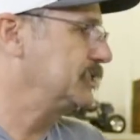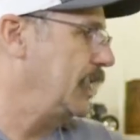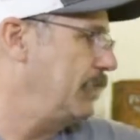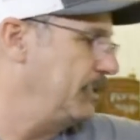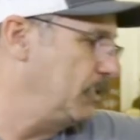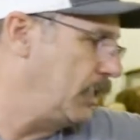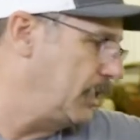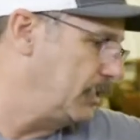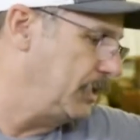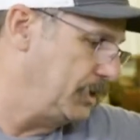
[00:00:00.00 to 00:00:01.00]
salmon
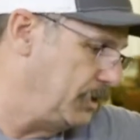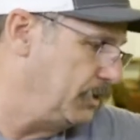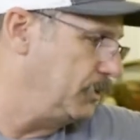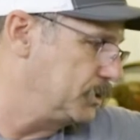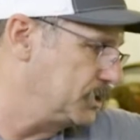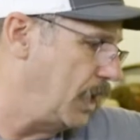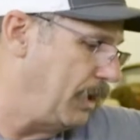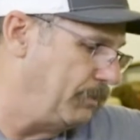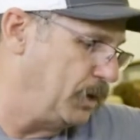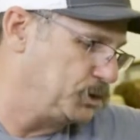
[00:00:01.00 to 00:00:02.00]
rod on here. There's
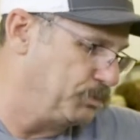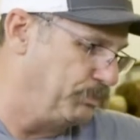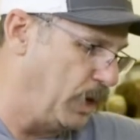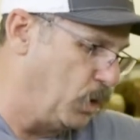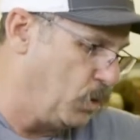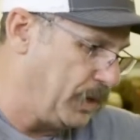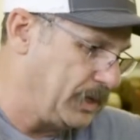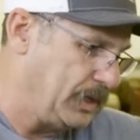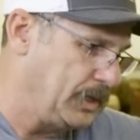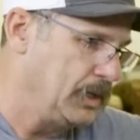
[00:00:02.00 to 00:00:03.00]
not much bow
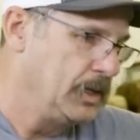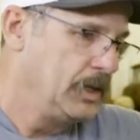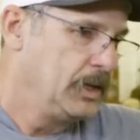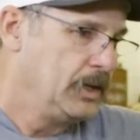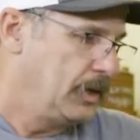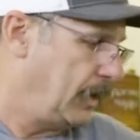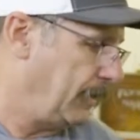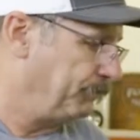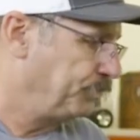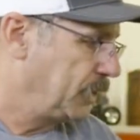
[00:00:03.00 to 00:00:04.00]
in it.
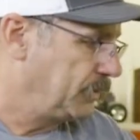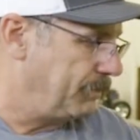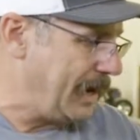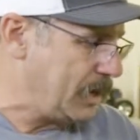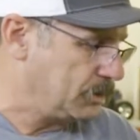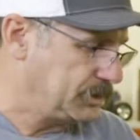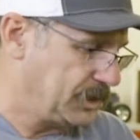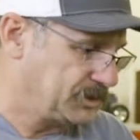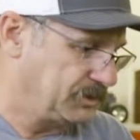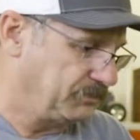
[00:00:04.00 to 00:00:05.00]
The mount
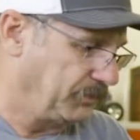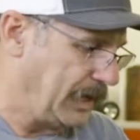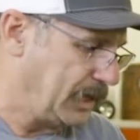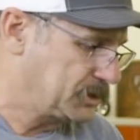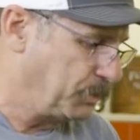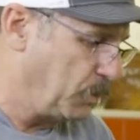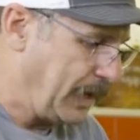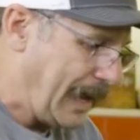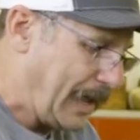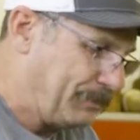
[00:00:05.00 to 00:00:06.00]
doesn't flex, but
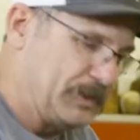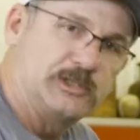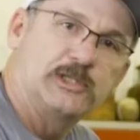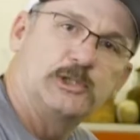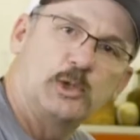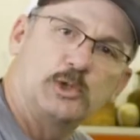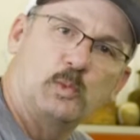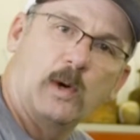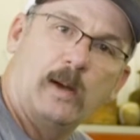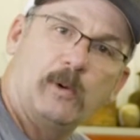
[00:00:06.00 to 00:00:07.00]
what happens is there's
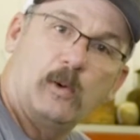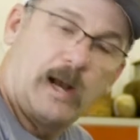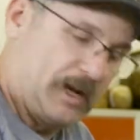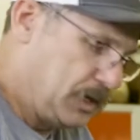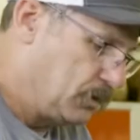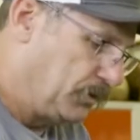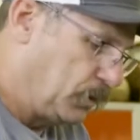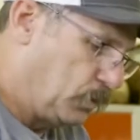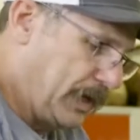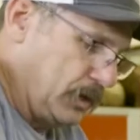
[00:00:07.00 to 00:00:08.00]
rubber right here on
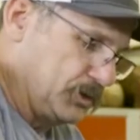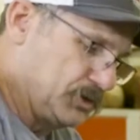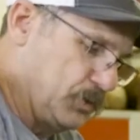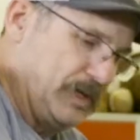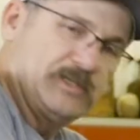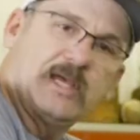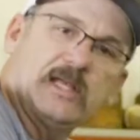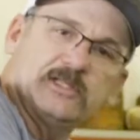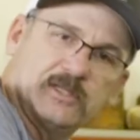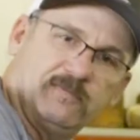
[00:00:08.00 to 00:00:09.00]
the rail, so it
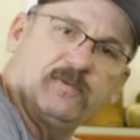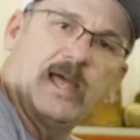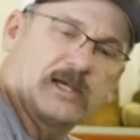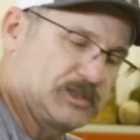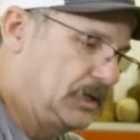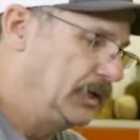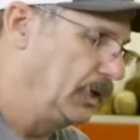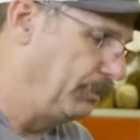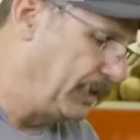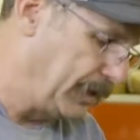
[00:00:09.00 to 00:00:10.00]
tends to flex a
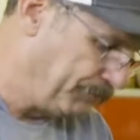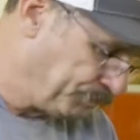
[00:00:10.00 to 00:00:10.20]
little bit.